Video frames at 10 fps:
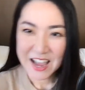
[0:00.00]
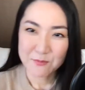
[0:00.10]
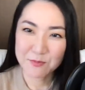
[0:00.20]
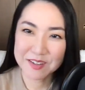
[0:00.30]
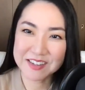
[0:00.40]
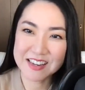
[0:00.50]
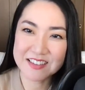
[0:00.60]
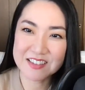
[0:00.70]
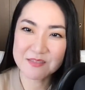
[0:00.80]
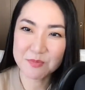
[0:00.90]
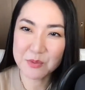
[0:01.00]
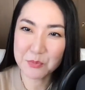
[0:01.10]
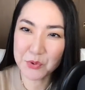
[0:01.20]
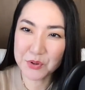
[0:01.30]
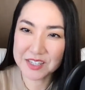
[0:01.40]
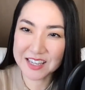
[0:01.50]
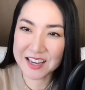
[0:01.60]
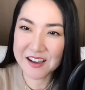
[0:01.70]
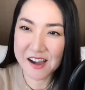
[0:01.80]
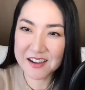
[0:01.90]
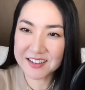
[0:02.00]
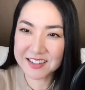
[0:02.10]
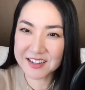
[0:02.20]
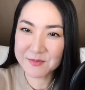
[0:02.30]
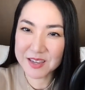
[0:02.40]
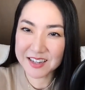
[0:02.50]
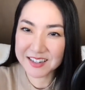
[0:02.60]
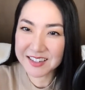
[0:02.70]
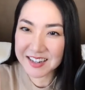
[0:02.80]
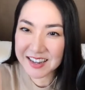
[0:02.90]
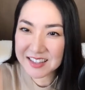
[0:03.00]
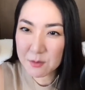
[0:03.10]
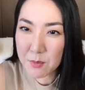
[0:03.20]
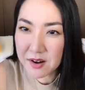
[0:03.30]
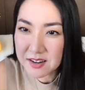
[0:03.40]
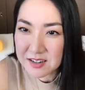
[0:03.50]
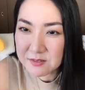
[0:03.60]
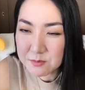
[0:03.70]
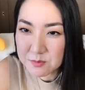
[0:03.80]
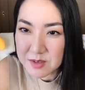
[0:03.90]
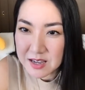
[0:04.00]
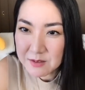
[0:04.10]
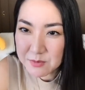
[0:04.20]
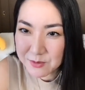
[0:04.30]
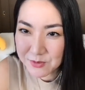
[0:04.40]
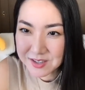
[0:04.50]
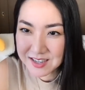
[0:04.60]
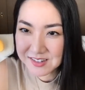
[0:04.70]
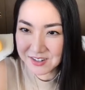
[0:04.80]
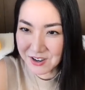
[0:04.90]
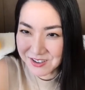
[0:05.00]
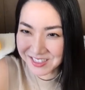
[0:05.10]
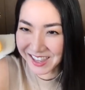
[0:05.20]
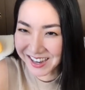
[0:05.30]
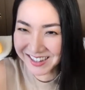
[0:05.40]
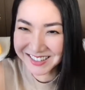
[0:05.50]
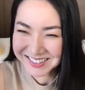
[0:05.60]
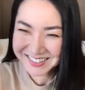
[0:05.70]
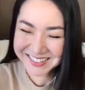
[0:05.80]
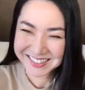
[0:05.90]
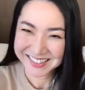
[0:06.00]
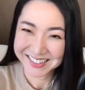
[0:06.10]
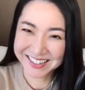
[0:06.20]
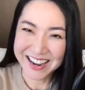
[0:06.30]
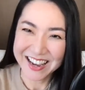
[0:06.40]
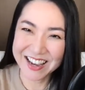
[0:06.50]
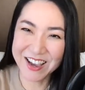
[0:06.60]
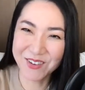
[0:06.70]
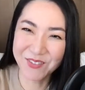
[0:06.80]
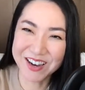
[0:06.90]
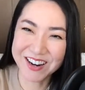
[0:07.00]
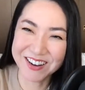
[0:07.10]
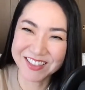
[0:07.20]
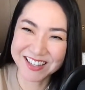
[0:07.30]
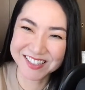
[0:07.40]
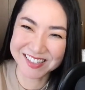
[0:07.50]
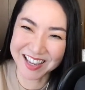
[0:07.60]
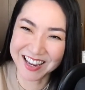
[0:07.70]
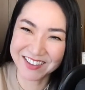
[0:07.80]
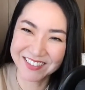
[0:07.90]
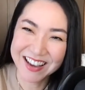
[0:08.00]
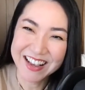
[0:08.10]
But Indian people can come here, and American people can go there. And we are the same.